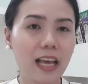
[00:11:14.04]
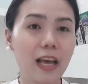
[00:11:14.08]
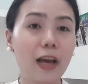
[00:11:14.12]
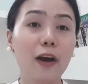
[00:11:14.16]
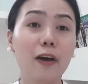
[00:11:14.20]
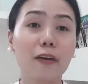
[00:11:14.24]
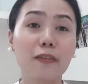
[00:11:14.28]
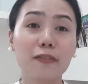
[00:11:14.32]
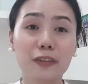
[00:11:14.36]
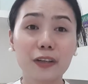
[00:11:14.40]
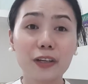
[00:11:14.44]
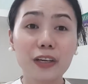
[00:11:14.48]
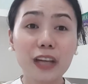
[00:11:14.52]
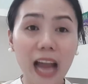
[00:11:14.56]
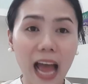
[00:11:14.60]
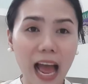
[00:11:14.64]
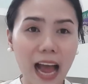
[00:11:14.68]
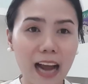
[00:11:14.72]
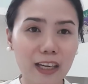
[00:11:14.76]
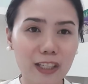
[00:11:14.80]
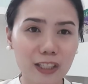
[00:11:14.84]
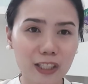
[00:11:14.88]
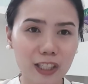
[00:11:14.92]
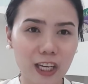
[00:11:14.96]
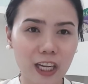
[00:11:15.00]
of your
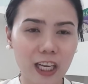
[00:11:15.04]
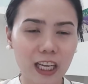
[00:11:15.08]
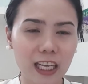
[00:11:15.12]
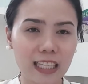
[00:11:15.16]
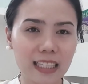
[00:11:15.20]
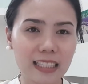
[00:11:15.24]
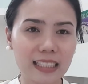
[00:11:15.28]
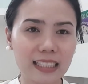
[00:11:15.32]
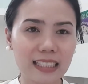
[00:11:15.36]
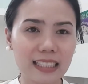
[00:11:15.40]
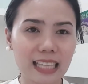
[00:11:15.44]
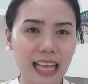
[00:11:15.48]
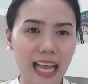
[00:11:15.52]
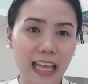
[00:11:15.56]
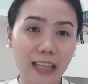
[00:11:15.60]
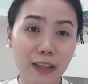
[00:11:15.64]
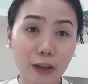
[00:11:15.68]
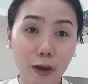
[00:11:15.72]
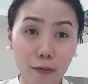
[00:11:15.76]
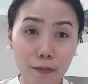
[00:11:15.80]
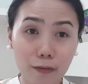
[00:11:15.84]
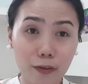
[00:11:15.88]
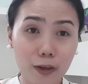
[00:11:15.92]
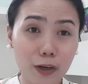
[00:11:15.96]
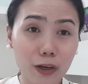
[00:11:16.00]
actions, and
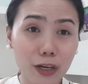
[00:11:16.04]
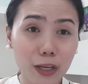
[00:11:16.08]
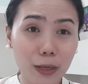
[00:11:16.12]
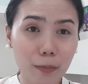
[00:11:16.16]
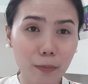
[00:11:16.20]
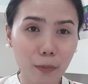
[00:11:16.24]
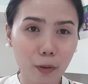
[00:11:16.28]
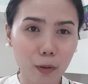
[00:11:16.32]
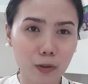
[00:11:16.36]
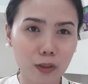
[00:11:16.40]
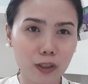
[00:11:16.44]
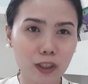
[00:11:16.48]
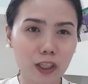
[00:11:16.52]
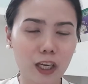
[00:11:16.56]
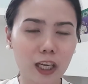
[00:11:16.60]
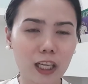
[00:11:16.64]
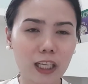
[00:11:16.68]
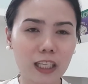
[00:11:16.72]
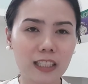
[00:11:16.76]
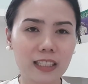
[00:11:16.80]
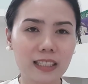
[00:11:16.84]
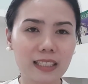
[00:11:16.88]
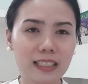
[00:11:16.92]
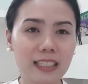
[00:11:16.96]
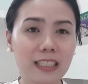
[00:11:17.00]
of your
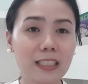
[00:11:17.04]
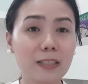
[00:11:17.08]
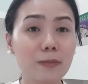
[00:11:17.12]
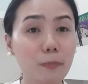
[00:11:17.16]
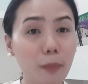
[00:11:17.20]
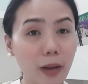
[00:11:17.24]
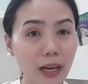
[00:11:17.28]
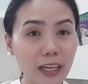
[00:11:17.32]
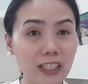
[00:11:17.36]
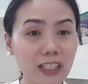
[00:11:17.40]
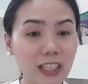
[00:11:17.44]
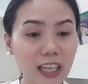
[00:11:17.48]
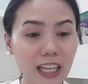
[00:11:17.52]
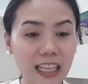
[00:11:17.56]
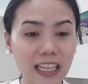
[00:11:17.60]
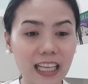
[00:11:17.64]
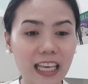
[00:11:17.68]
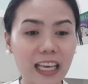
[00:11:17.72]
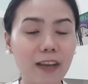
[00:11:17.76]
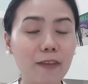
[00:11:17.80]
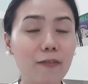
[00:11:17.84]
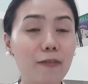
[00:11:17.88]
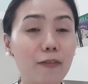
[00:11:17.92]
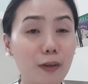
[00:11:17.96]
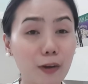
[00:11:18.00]
emotions,
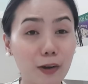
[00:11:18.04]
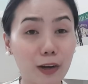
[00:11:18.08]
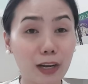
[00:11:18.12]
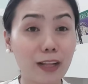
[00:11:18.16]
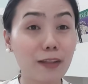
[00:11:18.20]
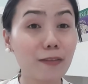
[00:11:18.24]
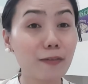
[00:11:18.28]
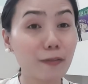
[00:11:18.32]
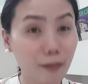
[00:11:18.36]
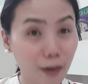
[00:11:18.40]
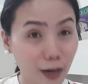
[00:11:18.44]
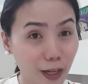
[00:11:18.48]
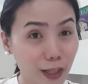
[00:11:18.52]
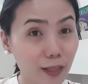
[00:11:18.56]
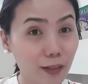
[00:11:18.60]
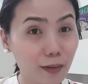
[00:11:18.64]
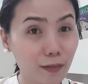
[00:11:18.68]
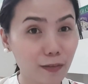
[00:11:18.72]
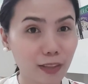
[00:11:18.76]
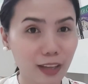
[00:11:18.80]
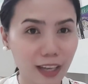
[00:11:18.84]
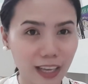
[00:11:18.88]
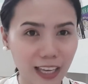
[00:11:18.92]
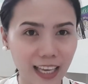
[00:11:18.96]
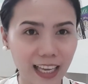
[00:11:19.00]
especially if you're in front
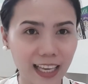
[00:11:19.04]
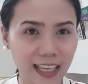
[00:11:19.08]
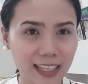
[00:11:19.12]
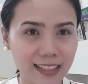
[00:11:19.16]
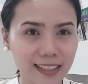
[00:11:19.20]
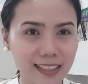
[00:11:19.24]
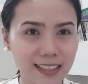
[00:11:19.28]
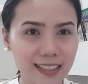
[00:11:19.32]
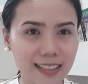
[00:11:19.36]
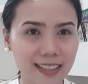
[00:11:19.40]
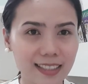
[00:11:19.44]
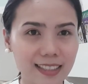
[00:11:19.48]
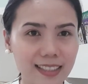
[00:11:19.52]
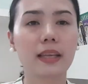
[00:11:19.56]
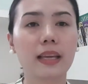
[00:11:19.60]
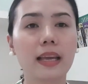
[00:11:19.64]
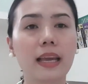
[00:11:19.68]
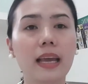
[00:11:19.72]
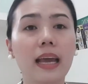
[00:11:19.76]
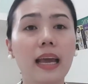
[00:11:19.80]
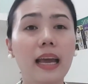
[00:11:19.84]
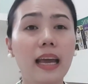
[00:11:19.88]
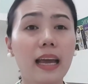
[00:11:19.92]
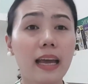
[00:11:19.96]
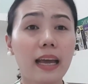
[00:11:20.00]
of the kids.
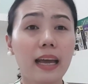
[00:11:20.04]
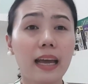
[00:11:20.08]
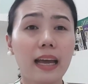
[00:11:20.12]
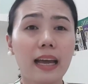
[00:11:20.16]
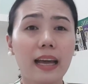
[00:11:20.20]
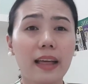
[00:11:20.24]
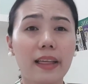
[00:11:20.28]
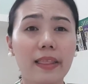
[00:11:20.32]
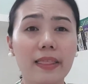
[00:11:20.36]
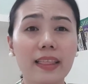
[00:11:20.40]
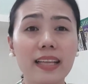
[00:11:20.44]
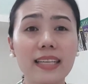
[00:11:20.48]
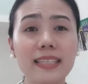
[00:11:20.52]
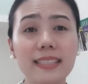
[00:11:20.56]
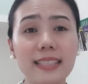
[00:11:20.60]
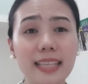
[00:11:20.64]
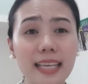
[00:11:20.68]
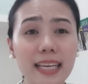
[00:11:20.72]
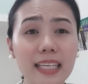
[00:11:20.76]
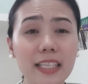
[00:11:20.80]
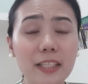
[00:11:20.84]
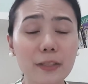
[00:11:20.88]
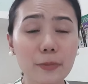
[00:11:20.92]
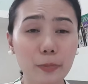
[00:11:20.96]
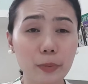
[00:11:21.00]
The
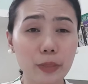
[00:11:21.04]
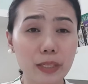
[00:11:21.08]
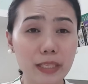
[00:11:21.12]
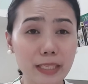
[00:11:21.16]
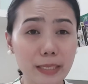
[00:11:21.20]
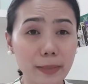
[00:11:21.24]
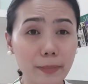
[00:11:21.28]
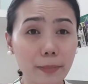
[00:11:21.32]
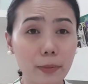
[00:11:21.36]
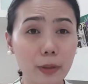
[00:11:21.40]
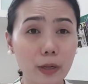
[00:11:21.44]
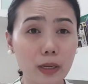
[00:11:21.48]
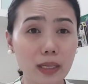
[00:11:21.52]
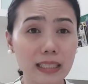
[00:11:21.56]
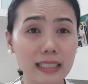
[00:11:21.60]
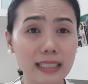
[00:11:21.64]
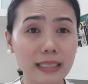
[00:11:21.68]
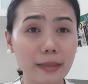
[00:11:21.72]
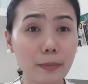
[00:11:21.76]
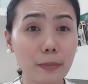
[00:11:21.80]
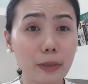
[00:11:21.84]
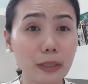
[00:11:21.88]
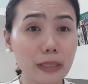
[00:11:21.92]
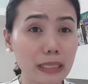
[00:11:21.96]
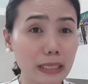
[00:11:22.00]
sixth principle
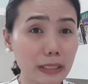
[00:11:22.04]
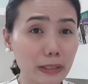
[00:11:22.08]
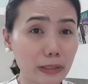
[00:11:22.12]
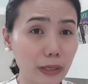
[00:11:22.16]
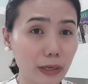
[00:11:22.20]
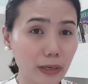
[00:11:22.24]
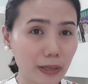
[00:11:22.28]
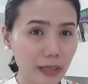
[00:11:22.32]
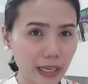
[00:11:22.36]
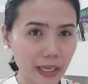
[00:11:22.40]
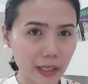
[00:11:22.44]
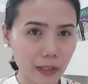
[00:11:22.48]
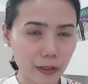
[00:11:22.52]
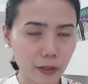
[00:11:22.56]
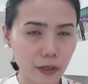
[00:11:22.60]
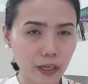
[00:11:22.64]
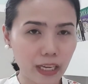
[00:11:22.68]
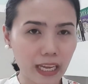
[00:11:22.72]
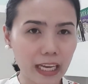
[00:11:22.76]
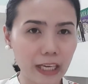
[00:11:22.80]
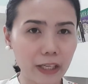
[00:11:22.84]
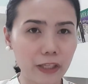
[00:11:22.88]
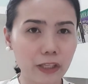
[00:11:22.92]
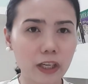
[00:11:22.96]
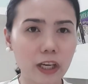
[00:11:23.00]
sa Montessori
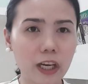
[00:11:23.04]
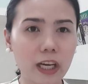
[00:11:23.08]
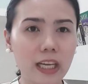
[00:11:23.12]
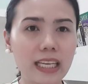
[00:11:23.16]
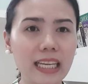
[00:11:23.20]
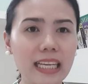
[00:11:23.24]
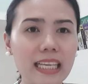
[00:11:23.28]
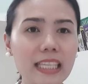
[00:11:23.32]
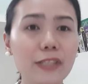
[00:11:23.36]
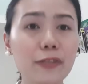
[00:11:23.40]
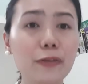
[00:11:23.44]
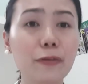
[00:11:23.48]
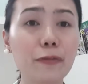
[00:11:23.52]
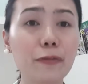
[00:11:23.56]
education is